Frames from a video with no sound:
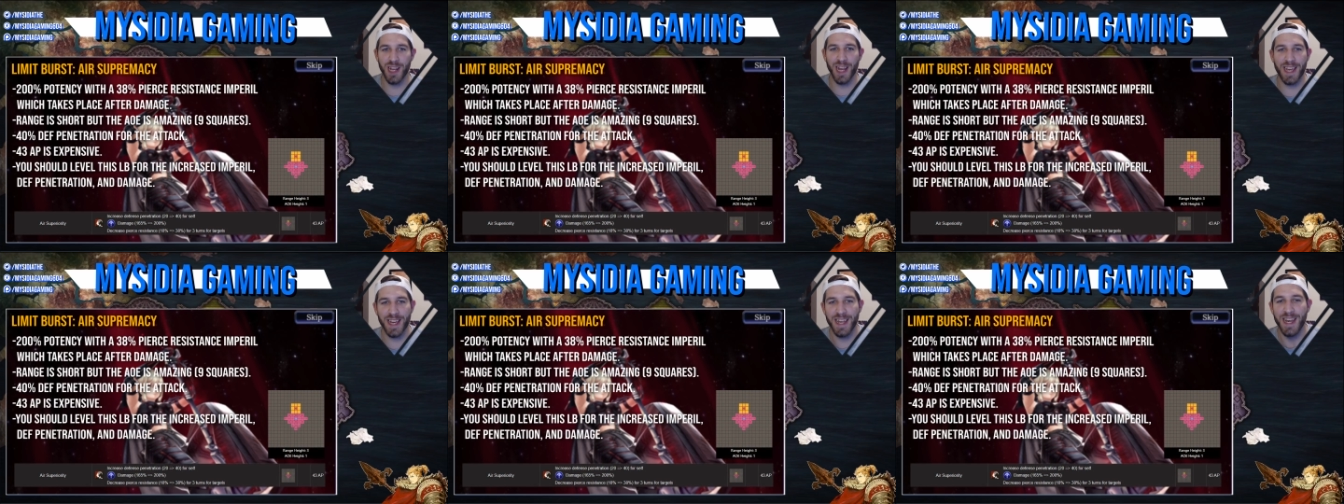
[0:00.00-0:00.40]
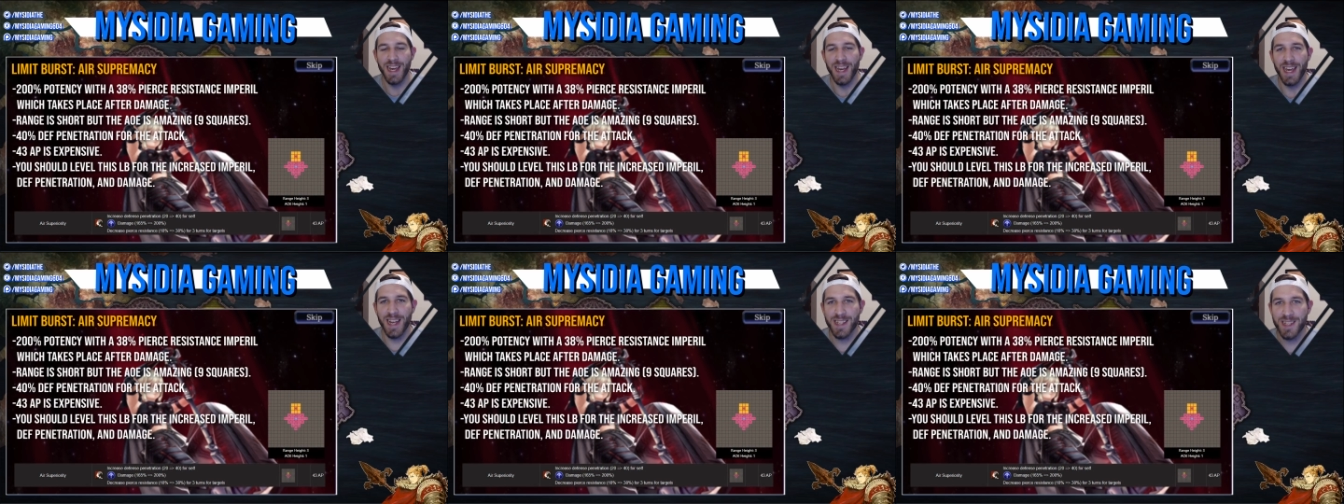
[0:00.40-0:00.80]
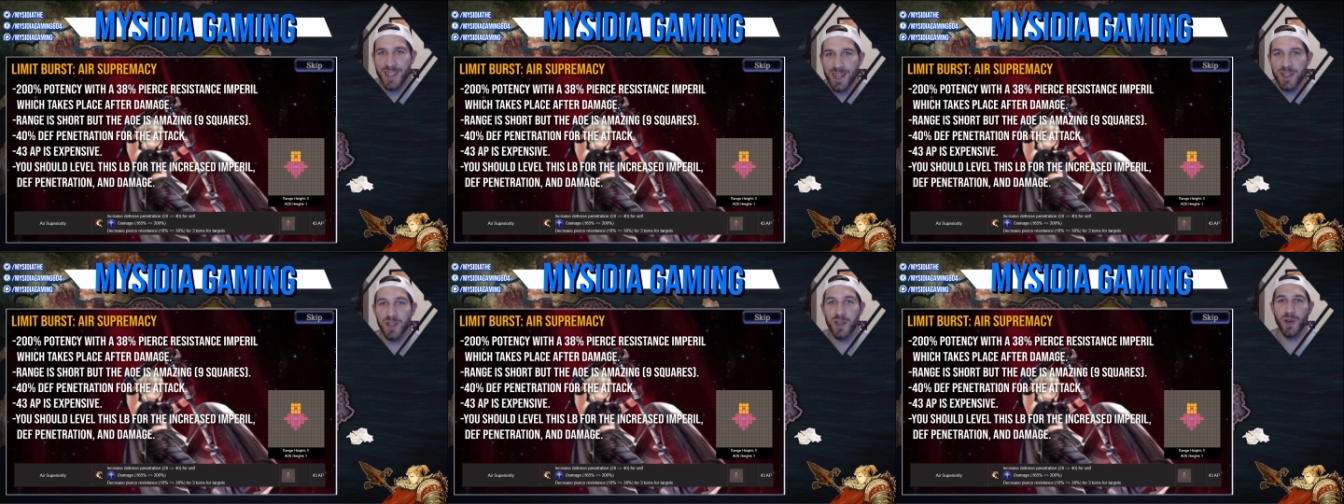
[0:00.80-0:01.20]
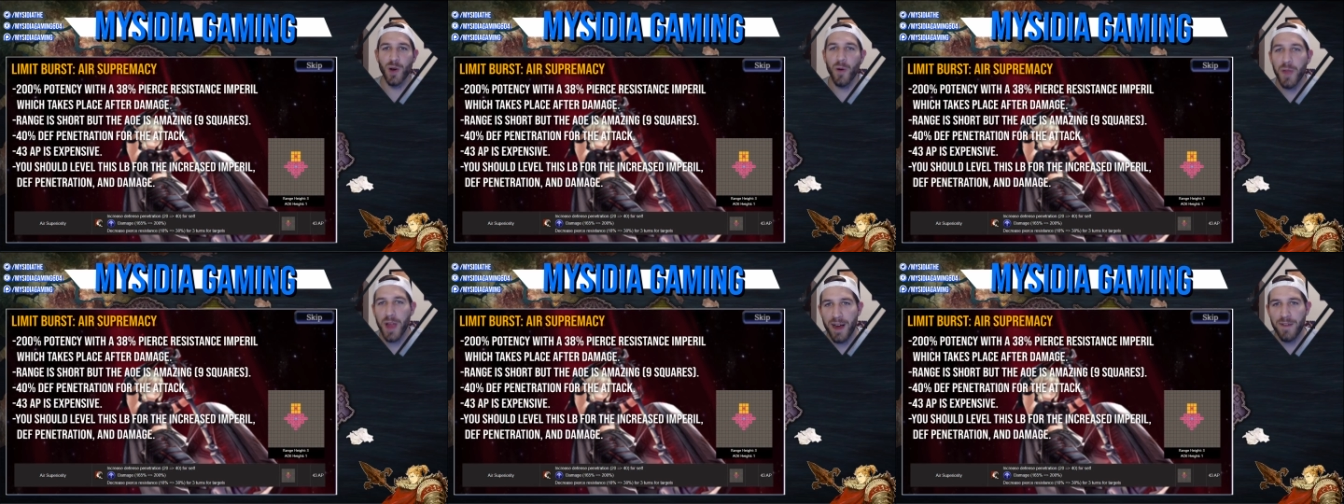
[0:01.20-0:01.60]
Like it doesn't
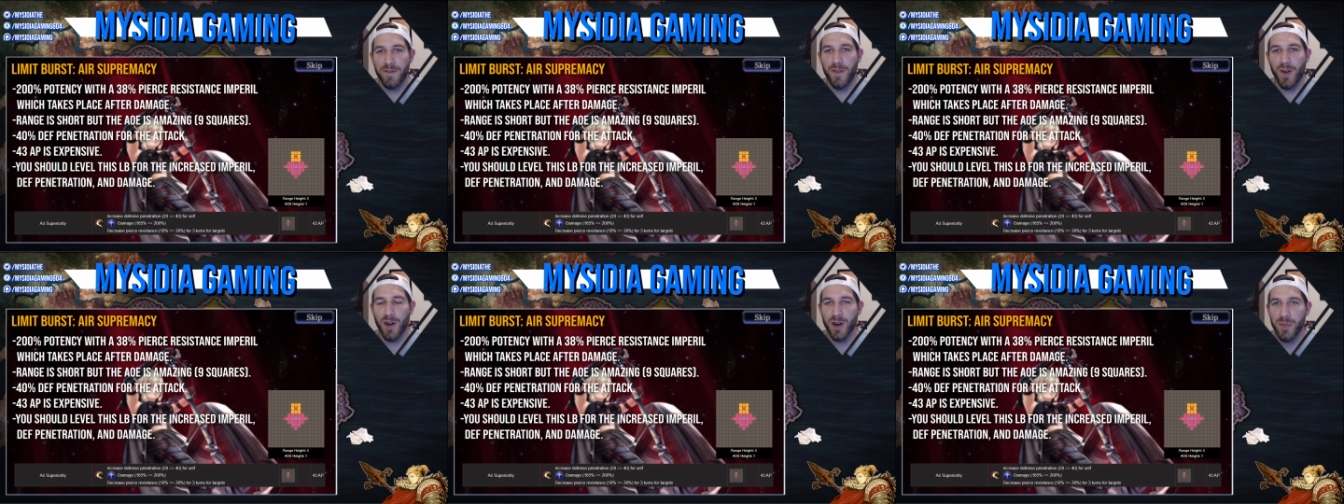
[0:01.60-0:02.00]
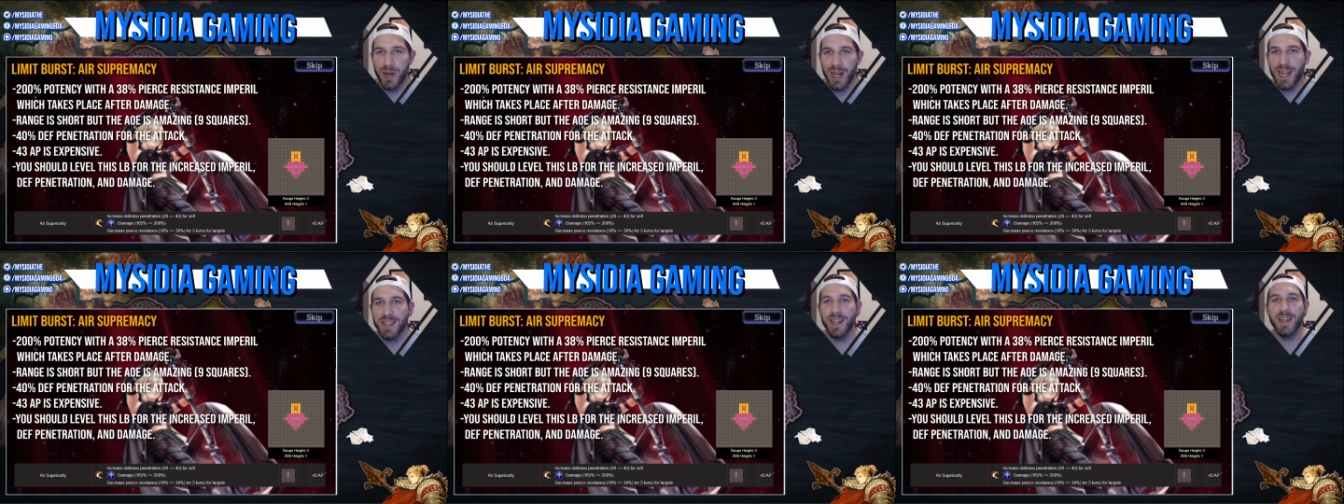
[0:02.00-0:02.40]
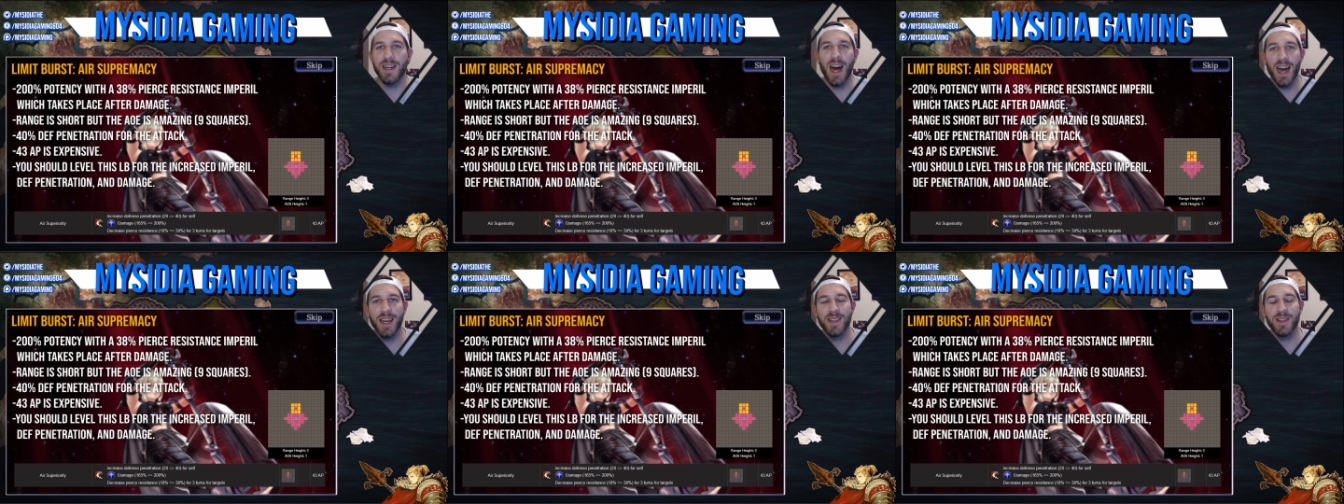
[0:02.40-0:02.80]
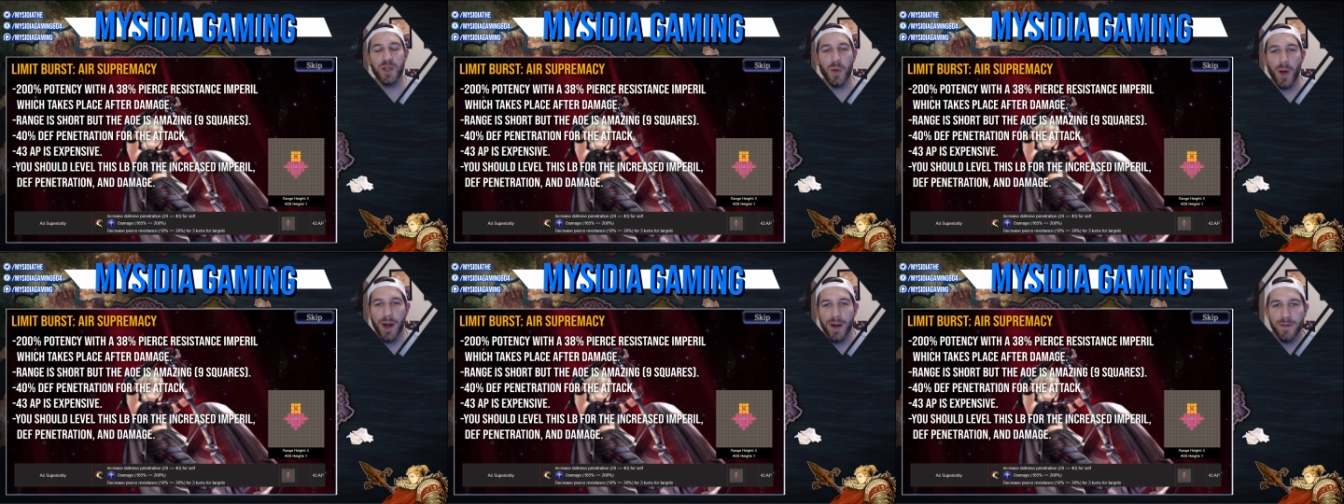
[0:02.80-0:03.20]
go that far, but it has a 9
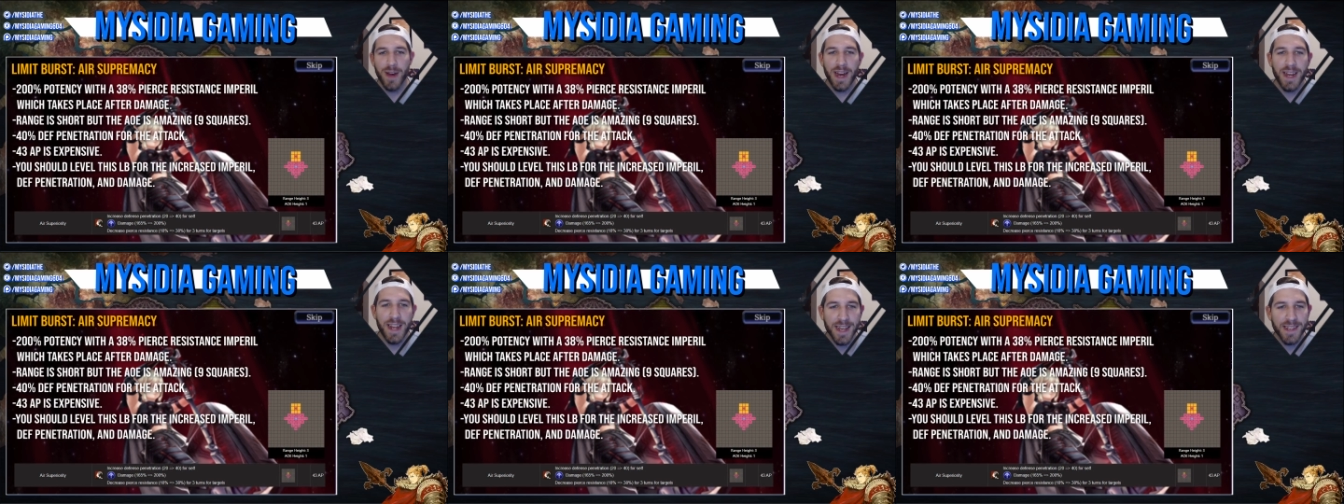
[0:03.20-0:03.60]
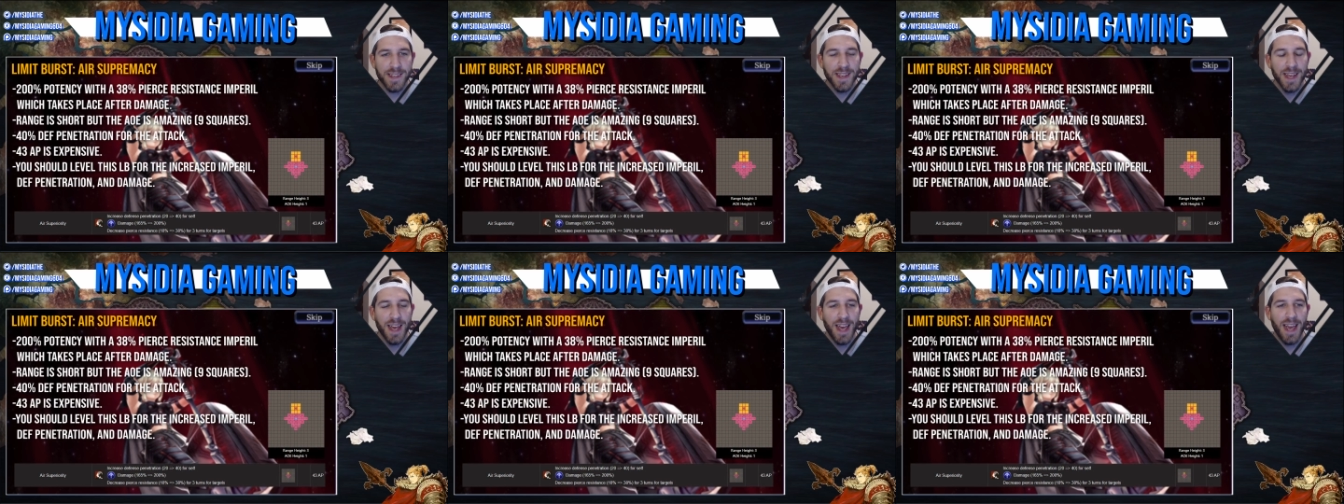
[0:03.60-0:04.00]
square radius,